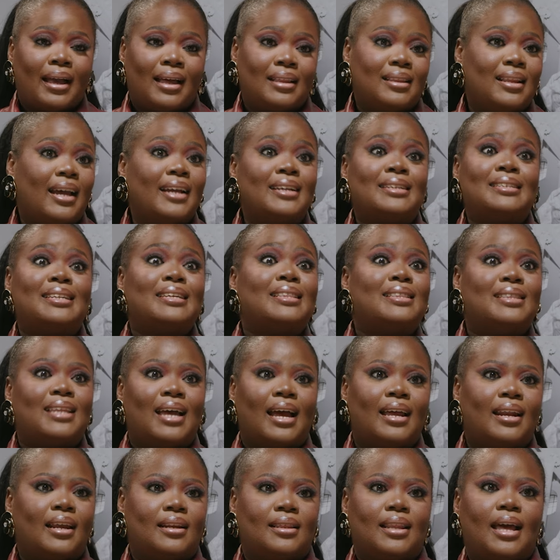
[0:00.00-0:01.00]
And I did
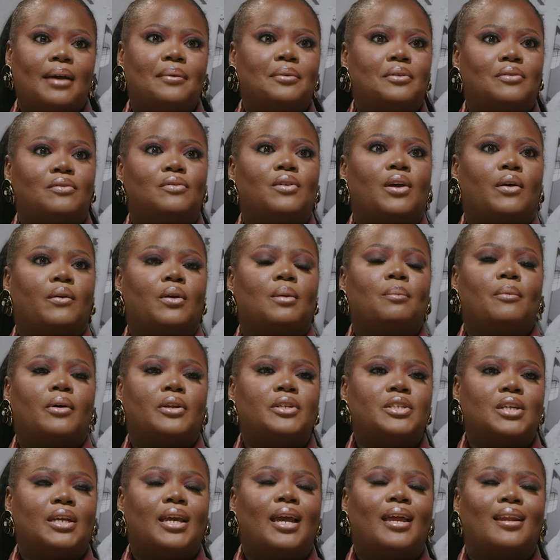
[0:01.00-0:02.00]
that, and that was very
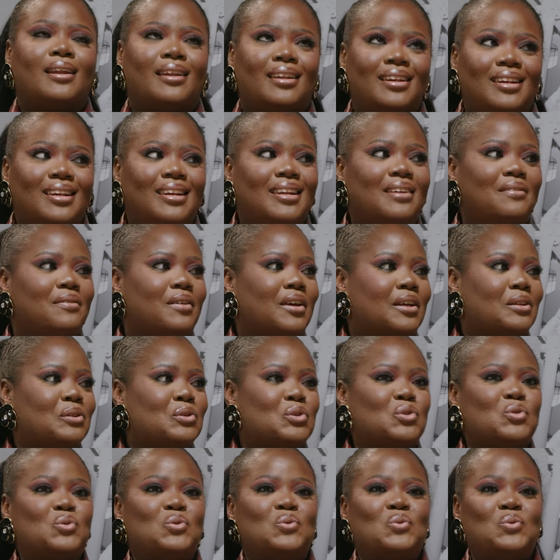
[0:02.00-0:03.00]
much, again, living
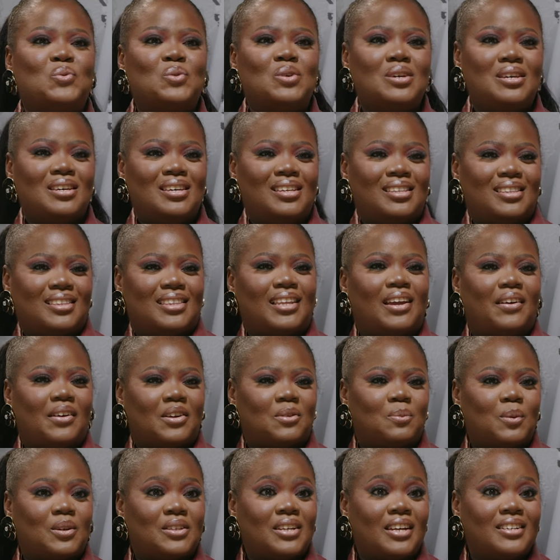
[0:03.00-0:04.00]
to their
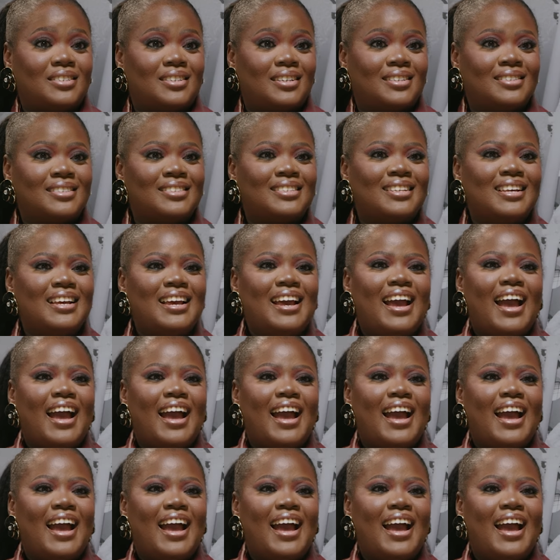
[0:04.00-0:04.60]
expectations.